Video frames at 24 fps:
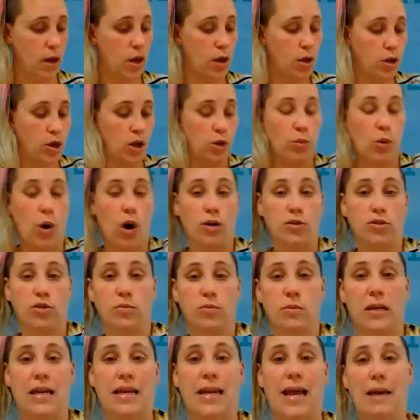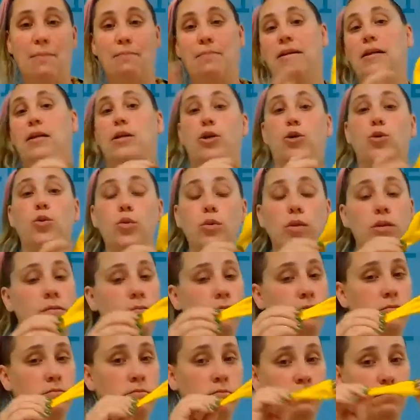You will also need a balloon.
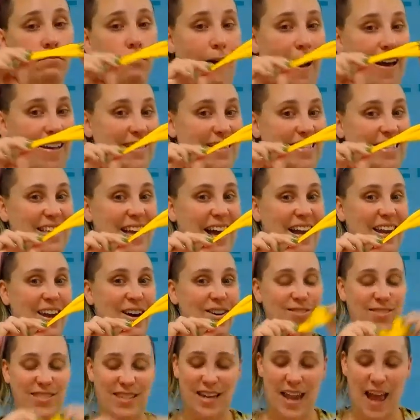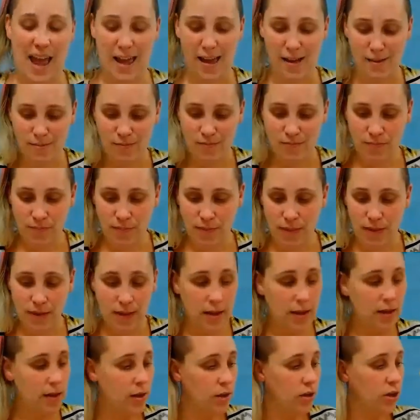Mine's yellow today.
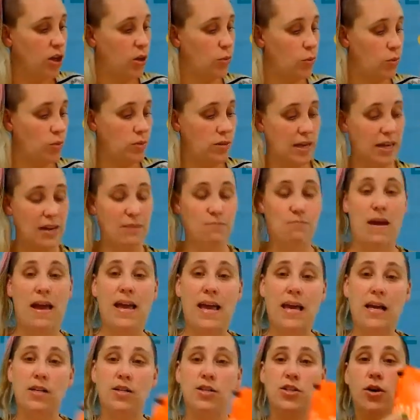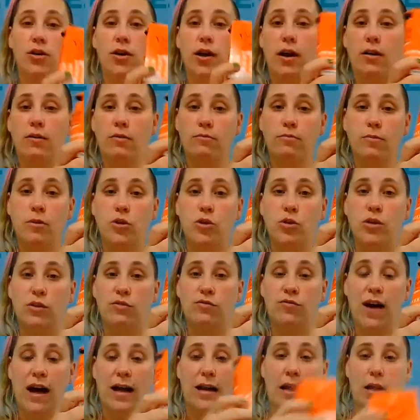You will need baking soda, which you can
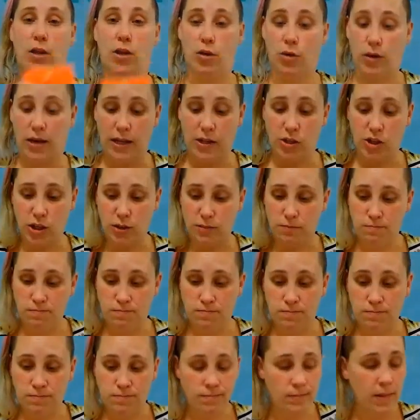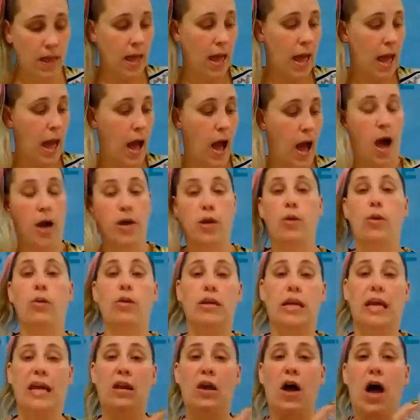find in your kitchen. You will
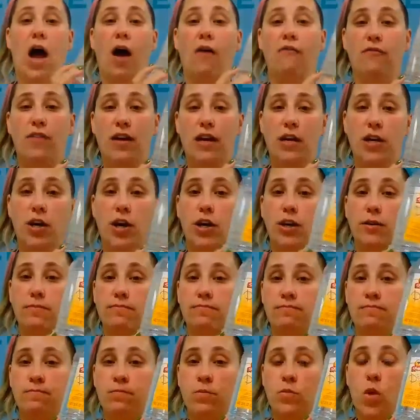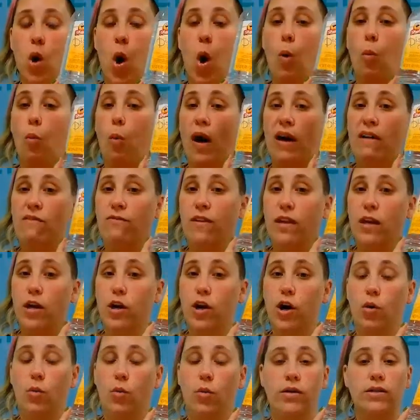need vinegar. White
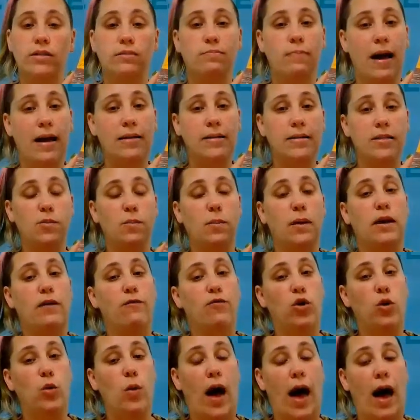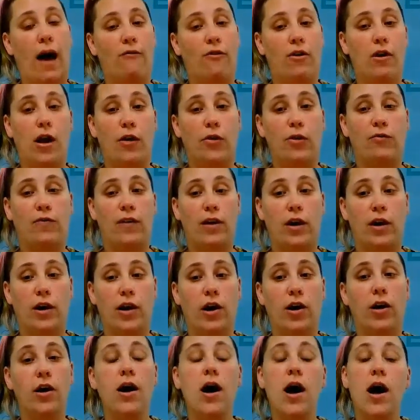vinegar works best, but if you have another
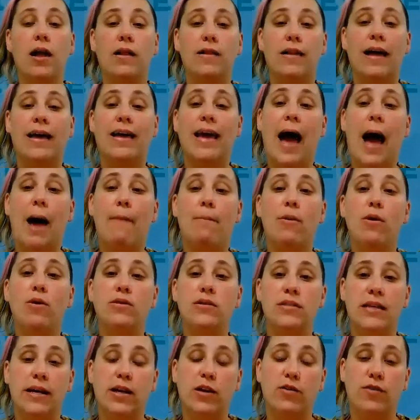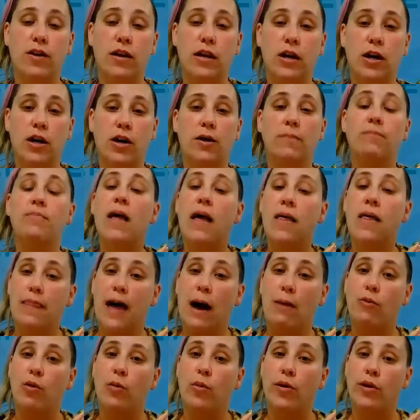vinegar, like apple cider vinegar, that
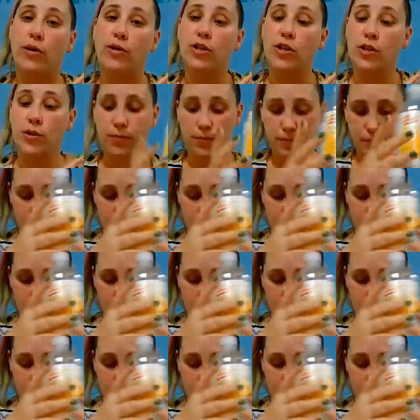will work too.